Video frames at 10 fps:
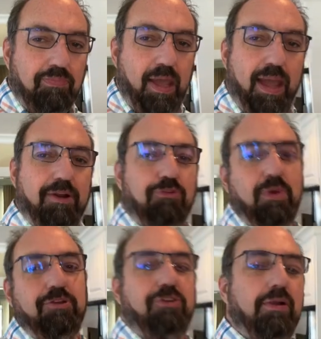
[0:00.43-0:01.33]
Hey, I just want
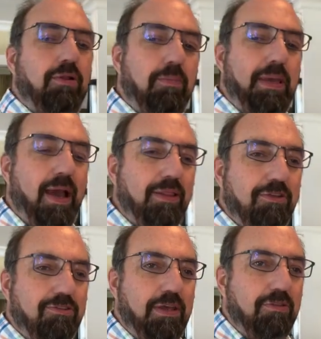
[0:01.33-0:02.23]
to share a little behind the
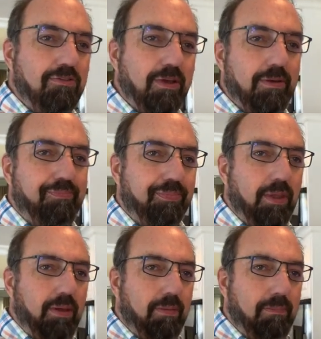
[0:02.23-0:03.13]
scenes um,
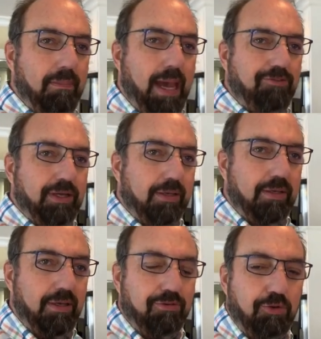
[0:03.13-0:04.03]
magic,
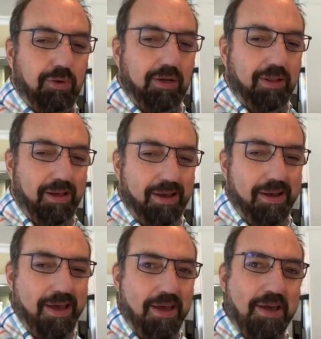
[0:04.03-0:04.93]
if you will.
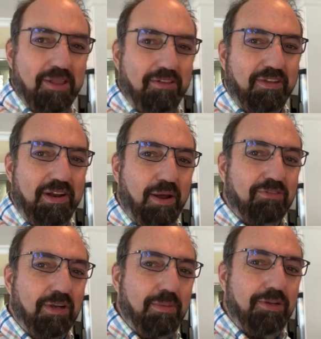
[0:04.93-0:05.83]
Uh, this Sunday I was
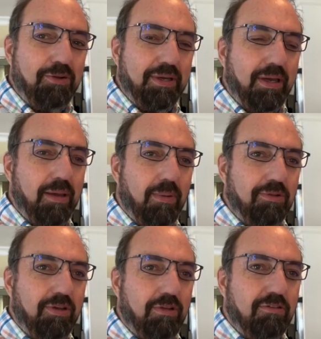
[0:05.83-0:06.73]
going to be doing a
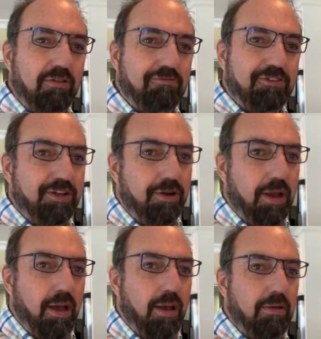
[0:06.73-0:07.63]
Maltese
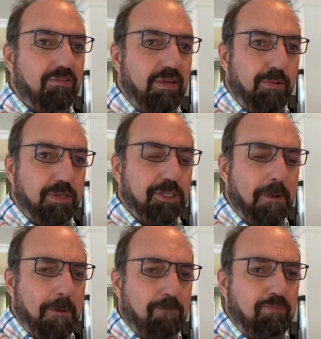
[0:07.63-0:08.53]
ftira sandwich.
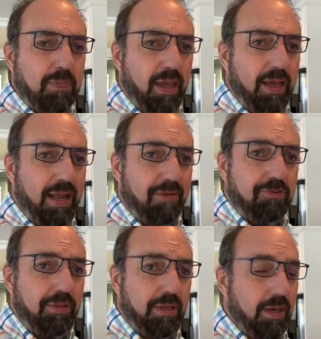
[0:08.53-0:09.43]
And after
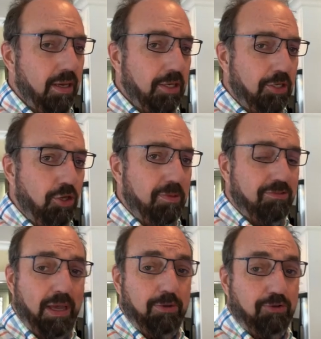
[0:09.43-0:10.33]
the uh, Cuban
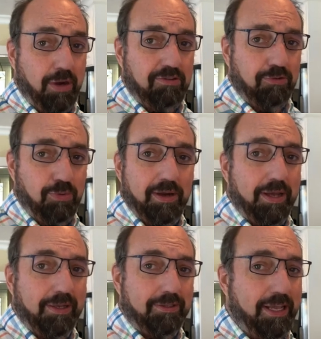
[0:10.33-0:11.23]
sandwich crisis where I
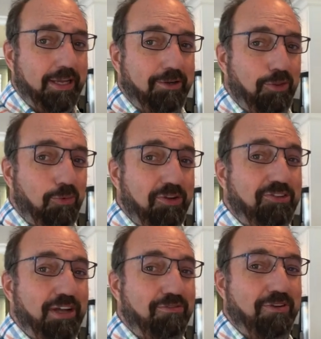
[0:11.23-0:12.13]
got taken to the
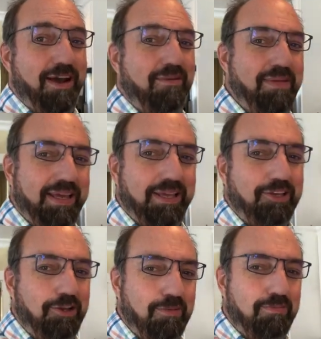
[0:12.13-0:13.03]
woodshed for not making
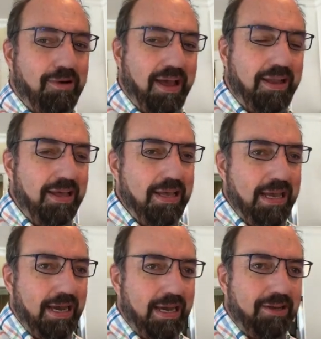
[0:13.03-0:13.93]
Cuban bread,
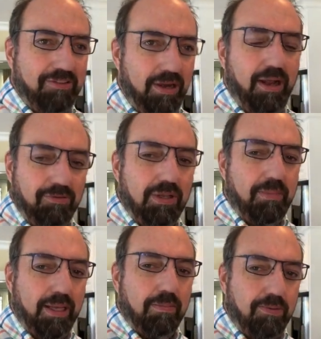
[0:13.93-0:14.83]
I decided I was going to
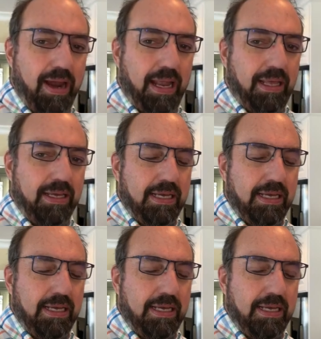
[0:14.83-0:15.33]
make the bread.